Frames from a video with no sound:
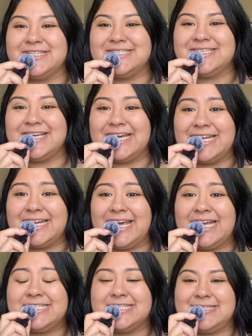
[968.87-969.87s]
It's to get
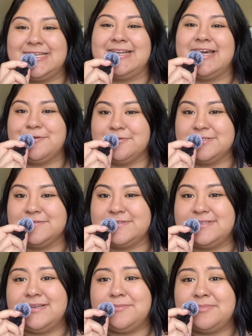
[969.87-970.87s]
8 to 10 hours of
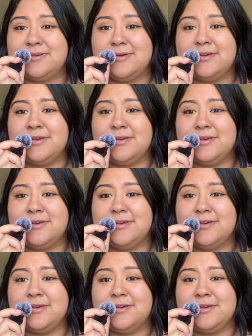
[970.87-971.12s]
sleep